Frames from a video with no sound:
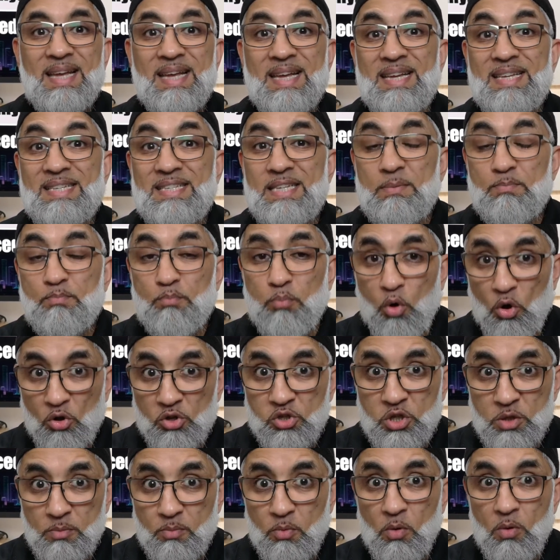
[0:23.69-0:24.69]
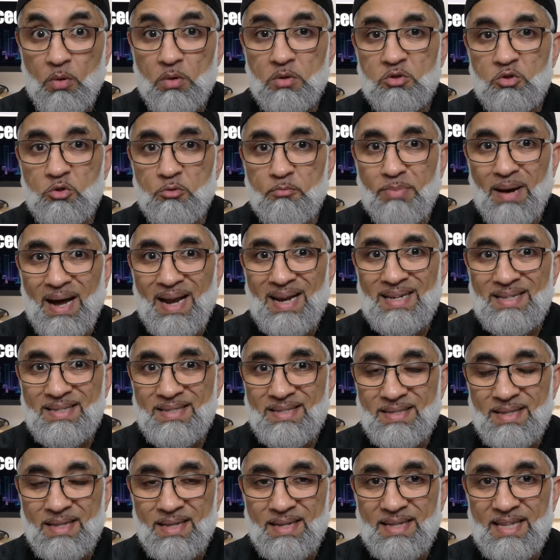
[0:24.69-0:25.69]
Is it possible to
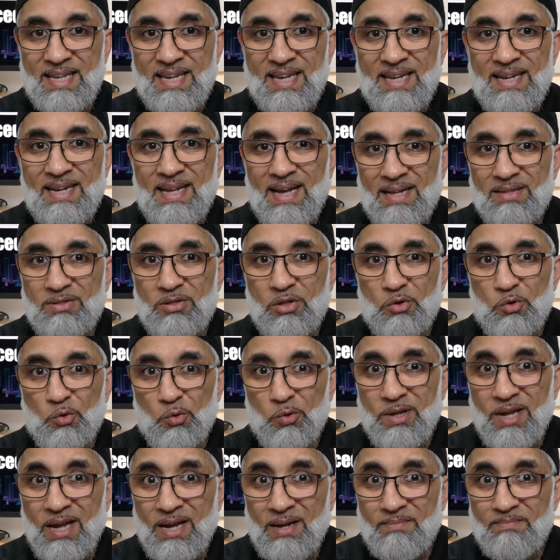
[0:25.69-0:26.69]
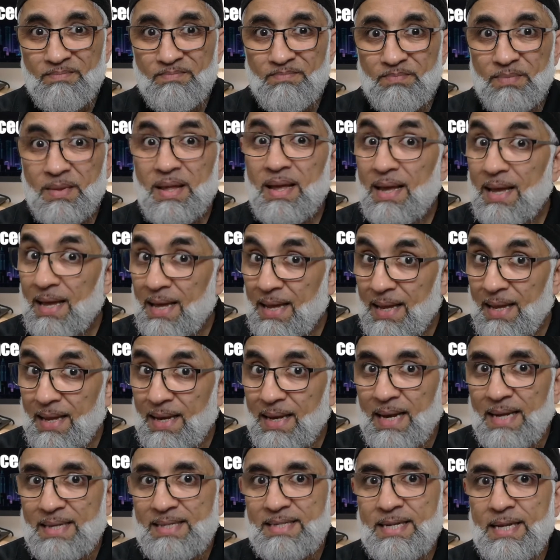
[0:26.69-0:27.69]
balance the deen and the dunya?
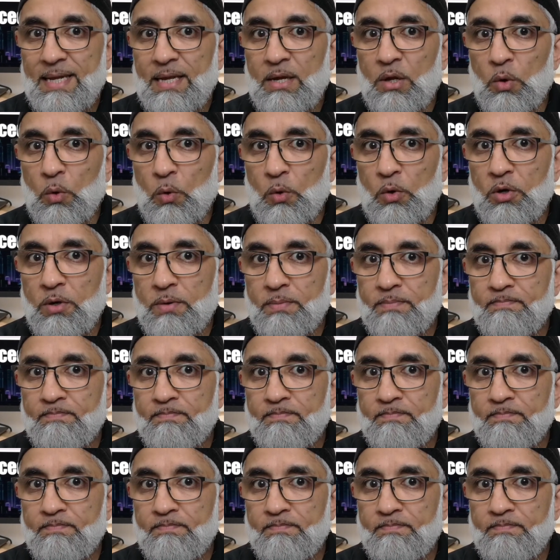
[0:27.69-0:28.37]
Let's take a look.